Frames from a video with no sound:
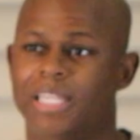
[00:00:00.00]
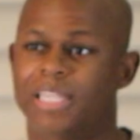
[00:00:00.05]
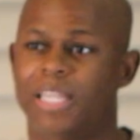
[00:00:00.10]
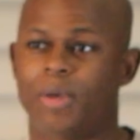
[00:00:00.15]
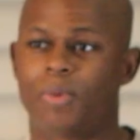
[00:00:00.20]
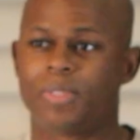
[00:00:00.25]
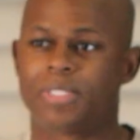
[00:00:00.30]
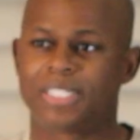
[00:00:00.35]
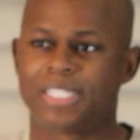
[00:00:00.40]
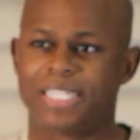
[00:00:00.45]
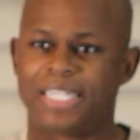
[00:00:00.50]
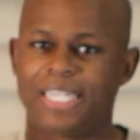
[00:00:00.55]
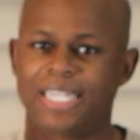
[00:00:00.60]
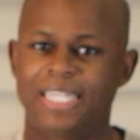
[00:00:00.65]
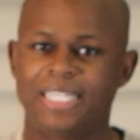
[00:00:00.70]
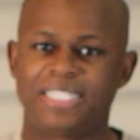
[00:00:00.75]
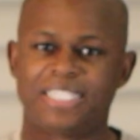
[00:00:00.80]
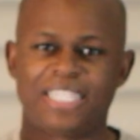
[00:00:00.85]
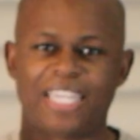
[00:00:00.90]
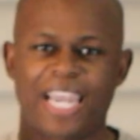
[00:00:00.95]
That was an
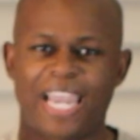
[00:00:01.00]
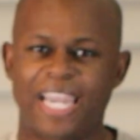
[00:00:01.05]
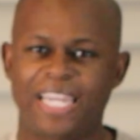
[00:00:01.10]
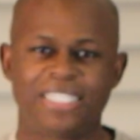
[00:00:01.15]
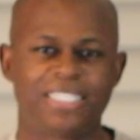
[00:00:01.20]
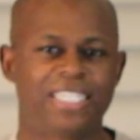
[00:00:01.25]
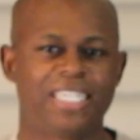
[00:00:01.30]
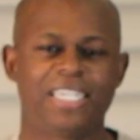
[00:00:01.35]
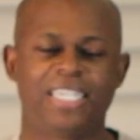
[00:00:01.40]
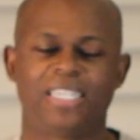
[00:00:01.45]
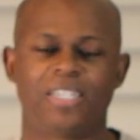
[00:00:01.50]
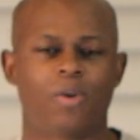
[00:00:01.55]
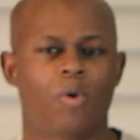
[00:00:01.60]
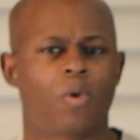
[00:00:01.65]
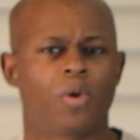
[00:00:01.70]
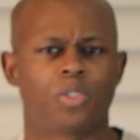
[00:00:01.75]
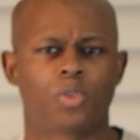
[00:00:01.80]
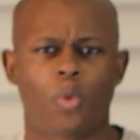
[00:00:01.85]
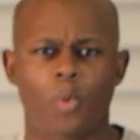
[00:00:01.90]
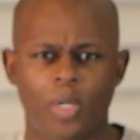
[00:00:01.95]
easy 18
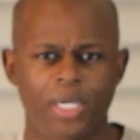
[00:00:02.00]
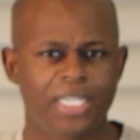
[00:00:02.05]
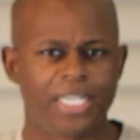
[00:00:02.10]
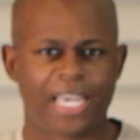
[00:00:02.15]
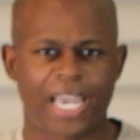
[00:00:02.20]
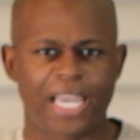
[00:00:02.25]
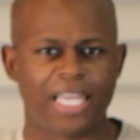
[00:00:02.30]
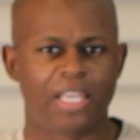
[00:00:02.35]
or 20K